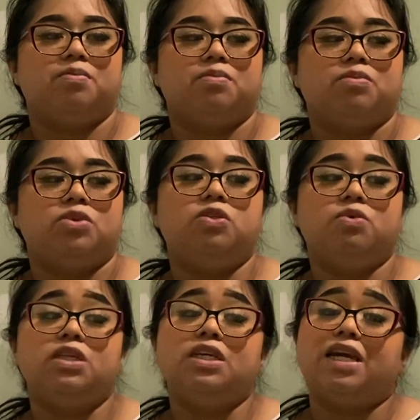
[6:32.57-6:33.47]
she's
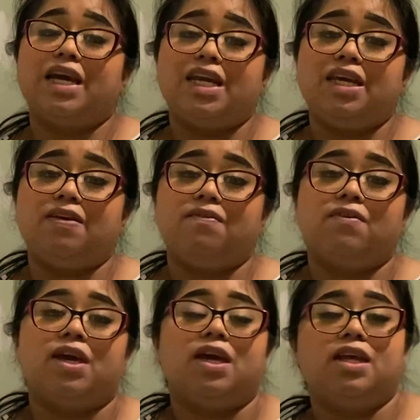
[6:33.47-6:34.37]
really naive,
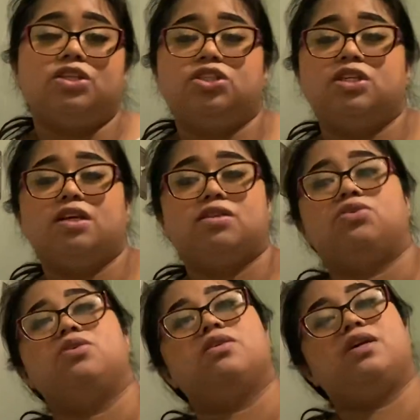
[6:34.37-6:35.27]
and she gets her,
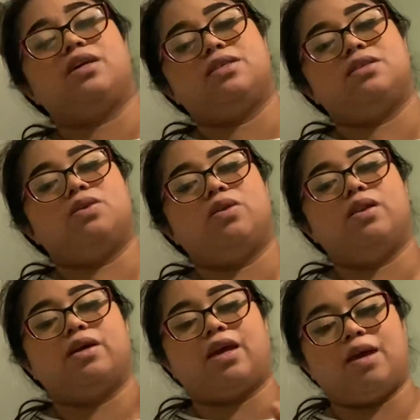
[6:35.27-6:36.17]
like I said, like
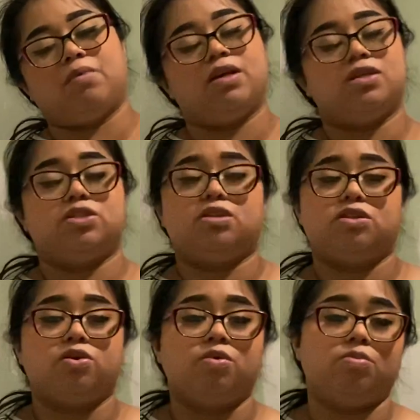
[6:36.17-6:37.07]
Hamlet, she lets
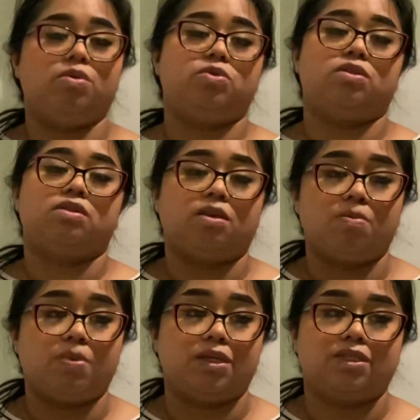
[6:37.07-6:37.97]
her emotions get the
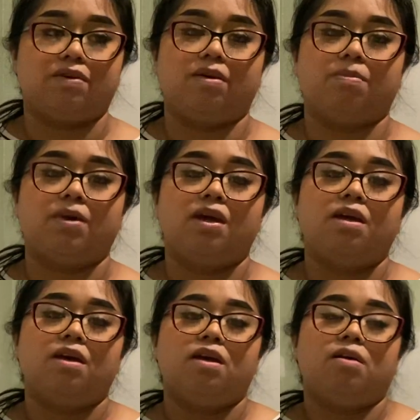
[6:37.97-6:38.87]
best
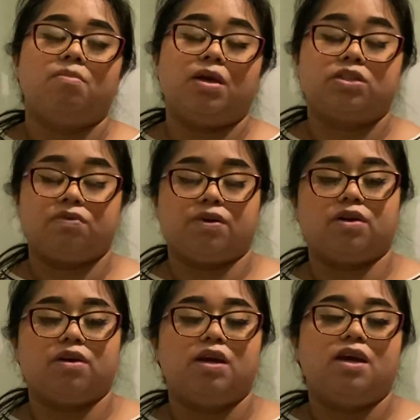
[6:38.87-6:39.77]
of her,
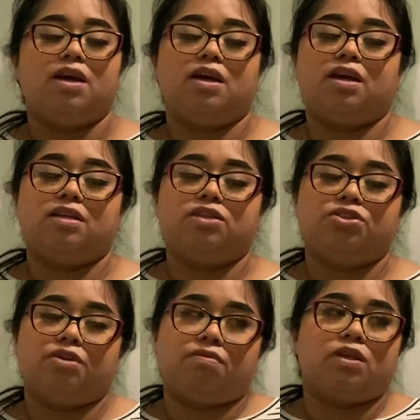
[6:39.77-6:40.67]
and she
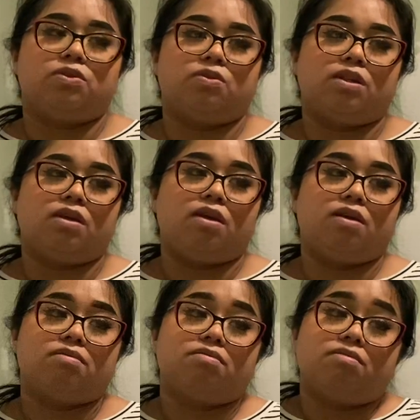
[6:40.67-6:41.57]
eventually
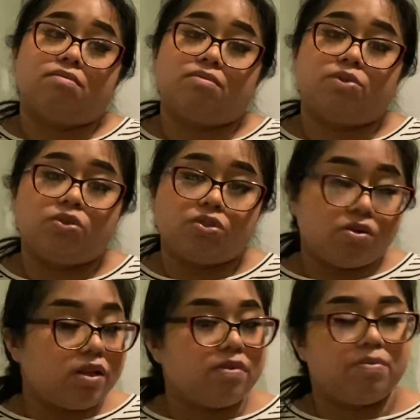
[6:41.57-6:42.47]
loses her
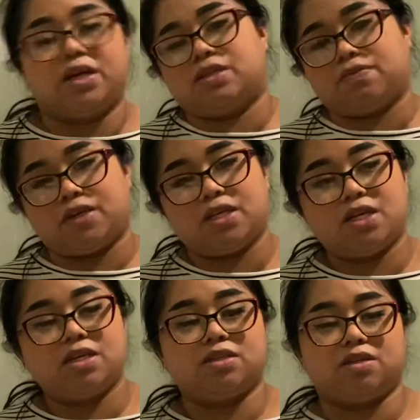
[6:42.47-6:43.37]
life because of it.
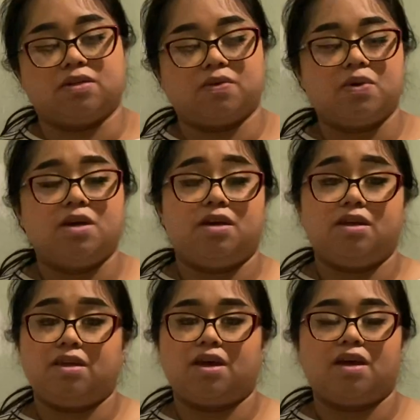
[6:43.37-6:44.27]
So
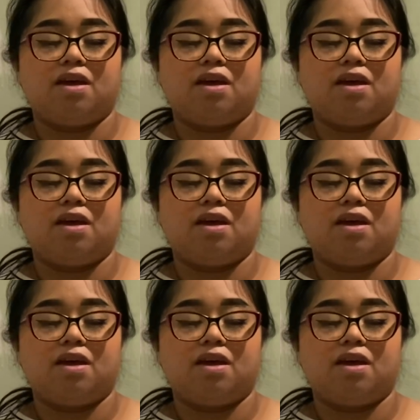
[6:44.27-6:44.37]
yeah,